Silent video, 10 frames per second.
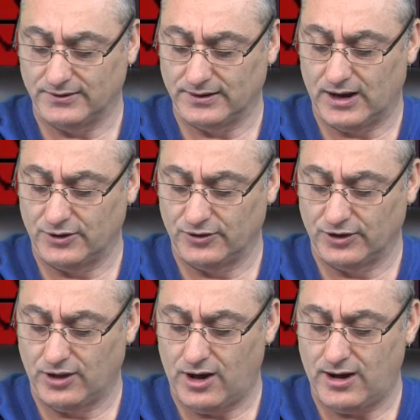under the
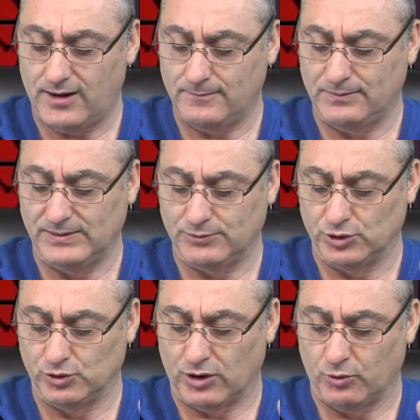law, people
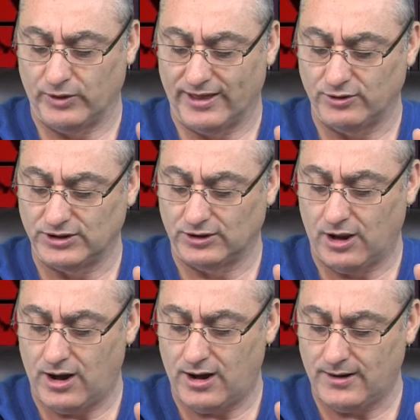who are without the
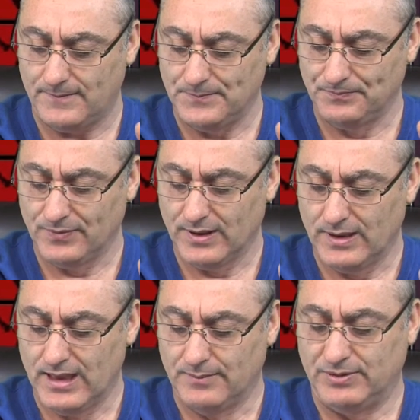law,
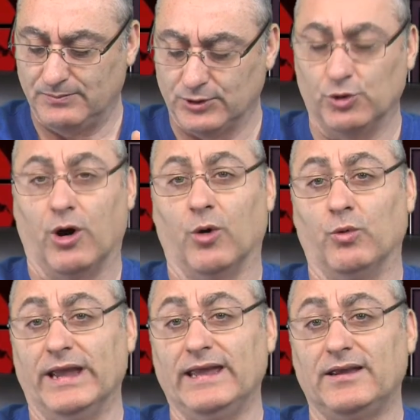people who are
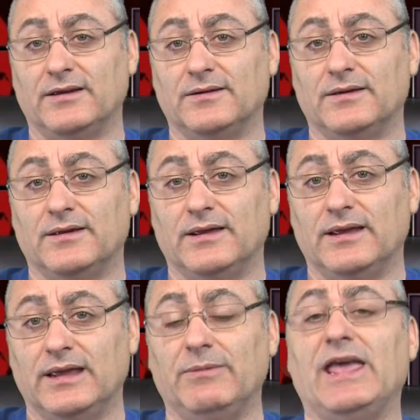weak.
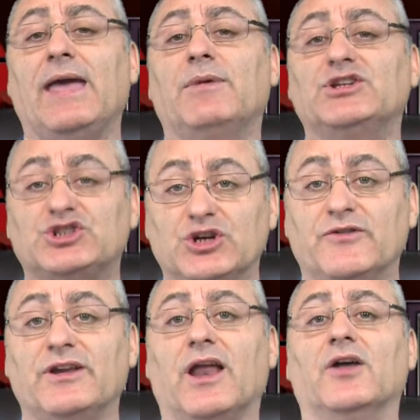He became a
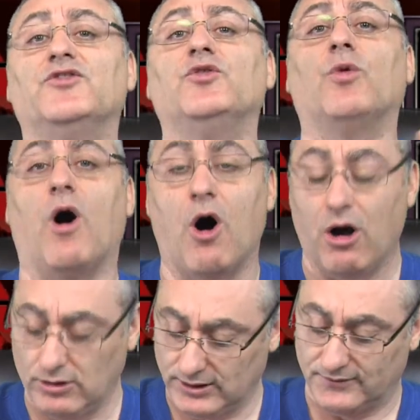servant unto
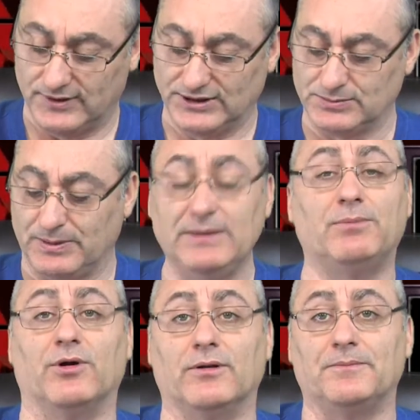all of these
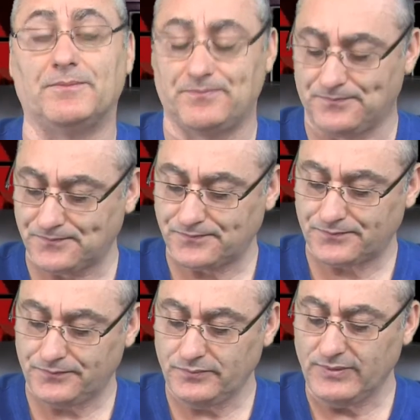people.
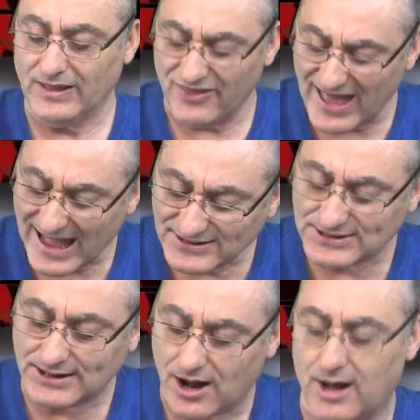That's
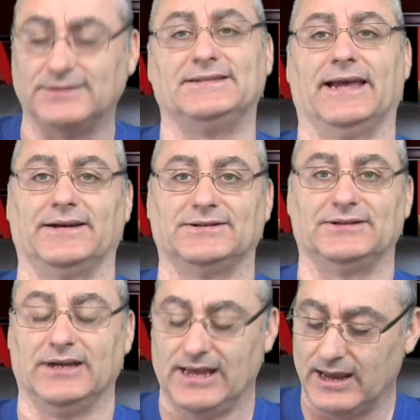the context.
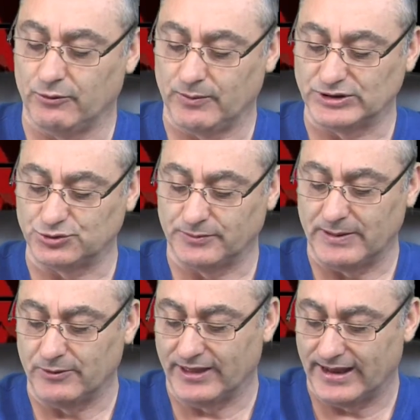And we must
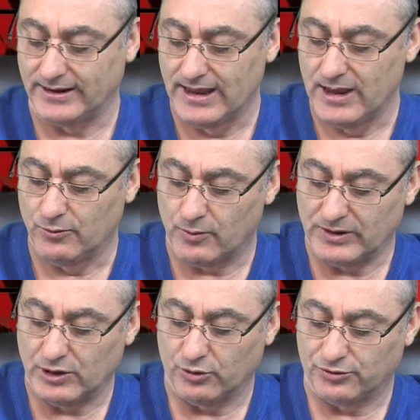remember that when we
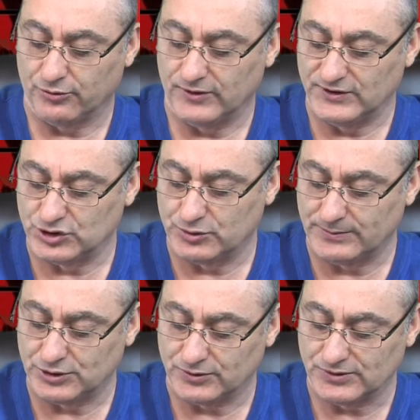go through these
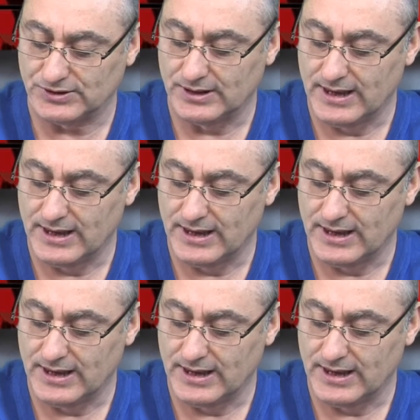scriptures.